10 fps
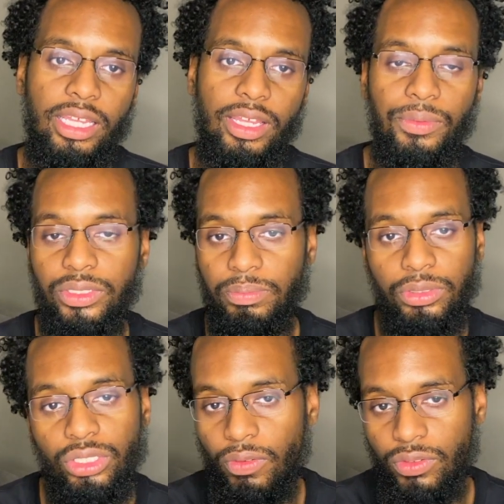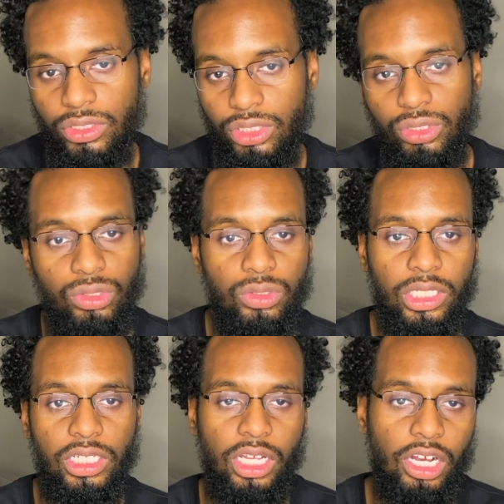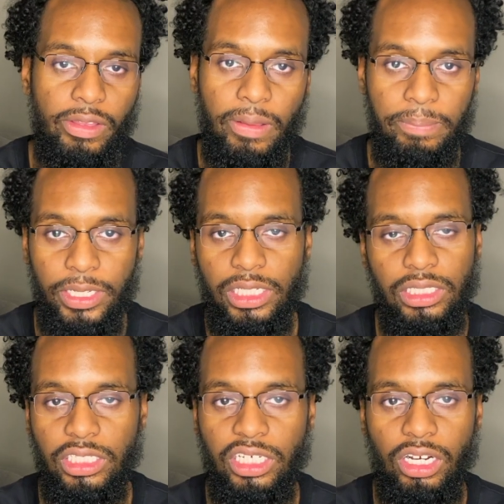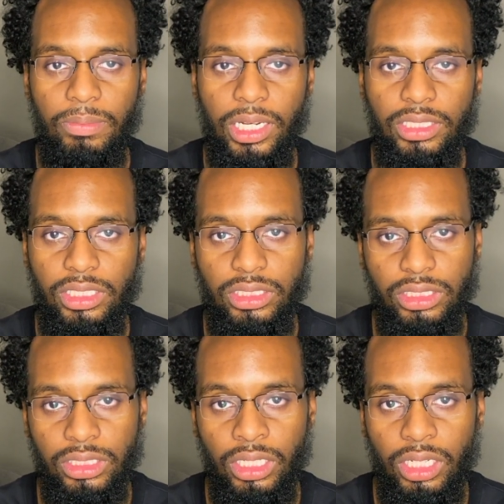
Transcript: it was a beautiful shoe, and it immediately caught my attention.